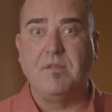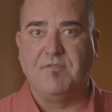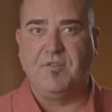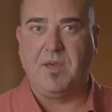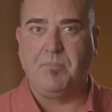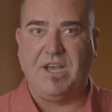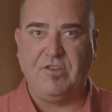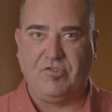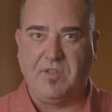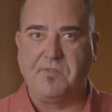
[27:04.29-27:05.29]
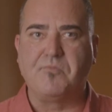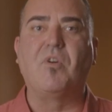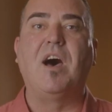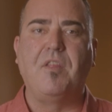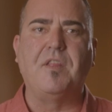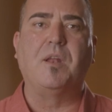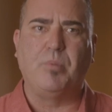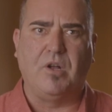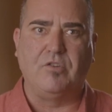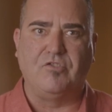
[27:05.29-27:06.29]
them for their patience rather than
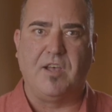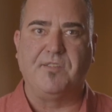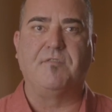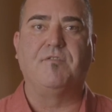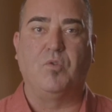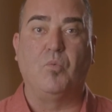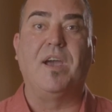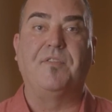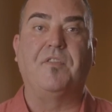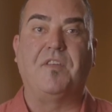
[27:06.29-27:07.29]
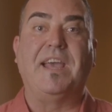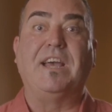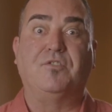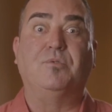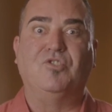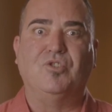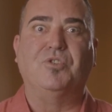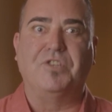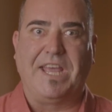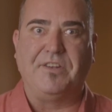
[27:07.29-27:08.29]
apologising for the wait that they had to
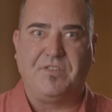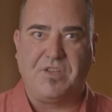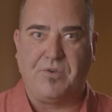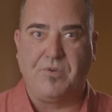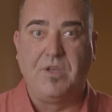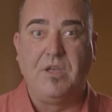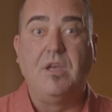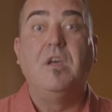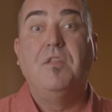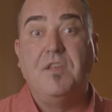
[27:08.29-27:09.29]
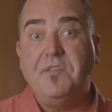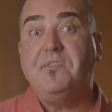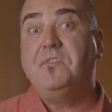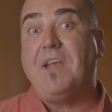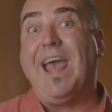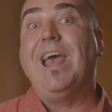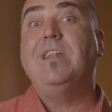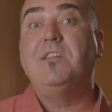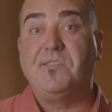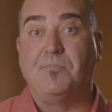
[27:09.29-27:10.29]
endure to get to you. This
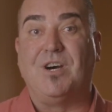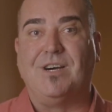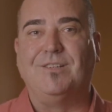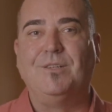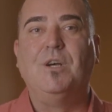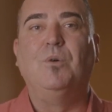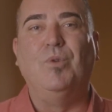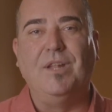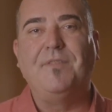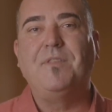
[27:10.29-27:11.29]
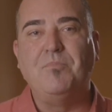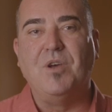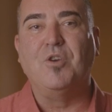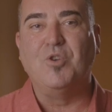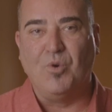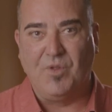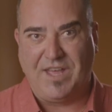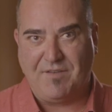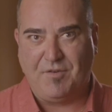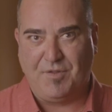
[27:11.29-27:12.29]
and a smile will let them know you're
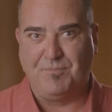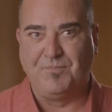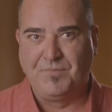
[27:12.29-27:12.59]
there for them.